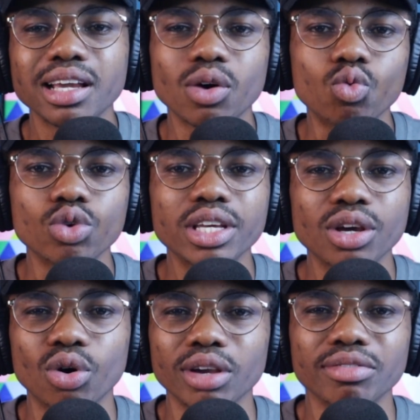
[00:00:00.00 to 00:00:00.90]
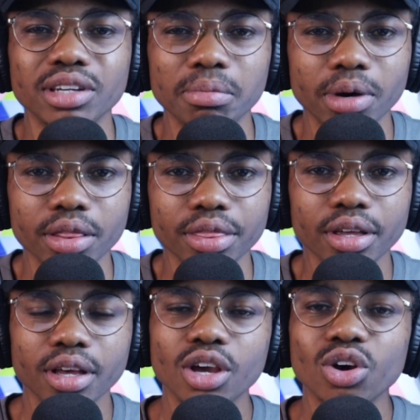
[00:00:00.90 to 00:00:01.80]
a week, or even a month.
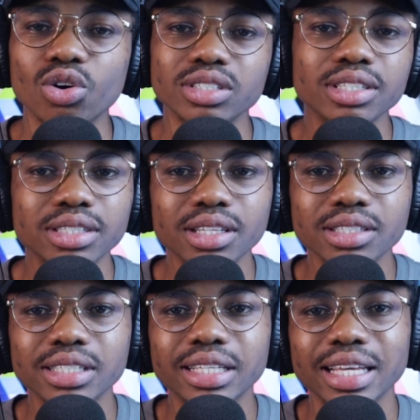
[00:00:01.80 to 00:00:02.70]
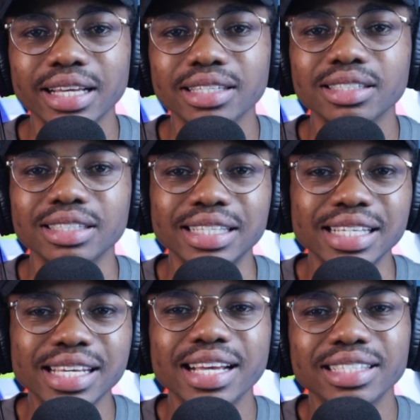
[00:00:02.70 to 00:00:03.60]
Consistency takes
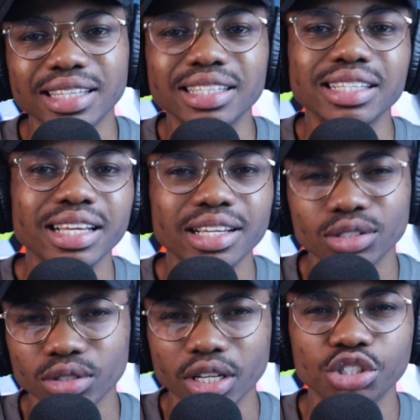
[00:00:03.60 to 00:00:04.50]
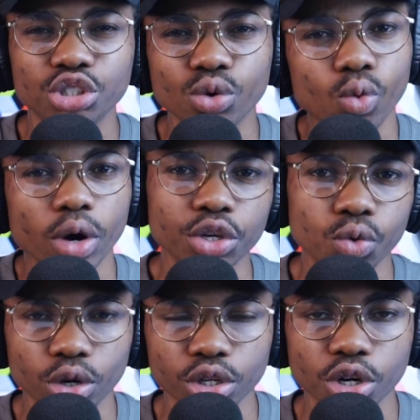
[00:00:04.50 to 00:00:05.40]
years and years to get you where you
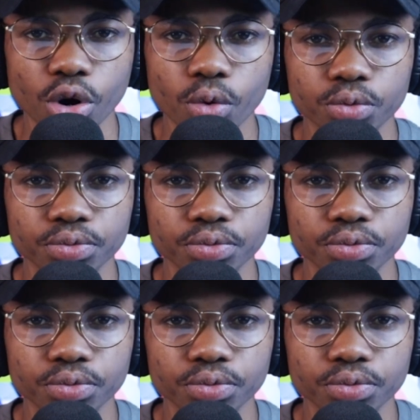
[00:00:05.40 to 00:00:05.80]
want to go.